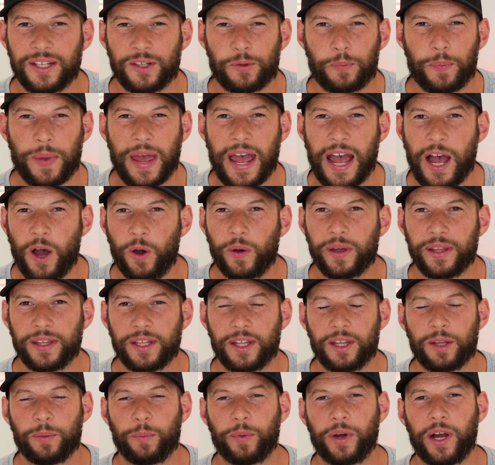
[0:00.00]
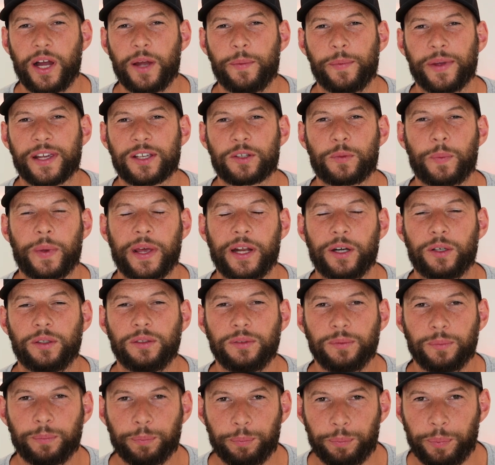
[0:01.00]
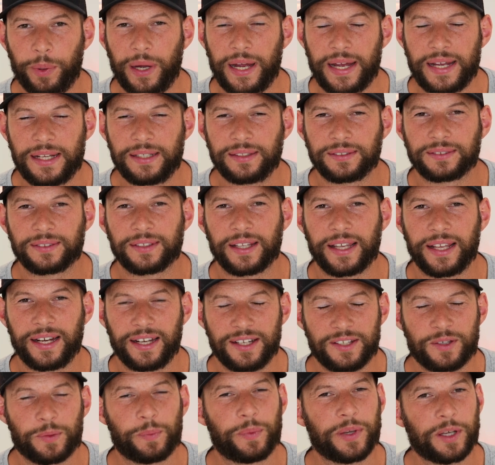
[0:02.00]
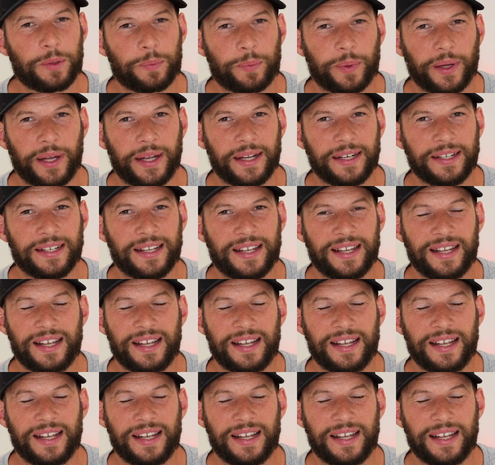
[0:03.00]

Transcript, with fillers: less power than the Biomax panel, but, and it's a big but,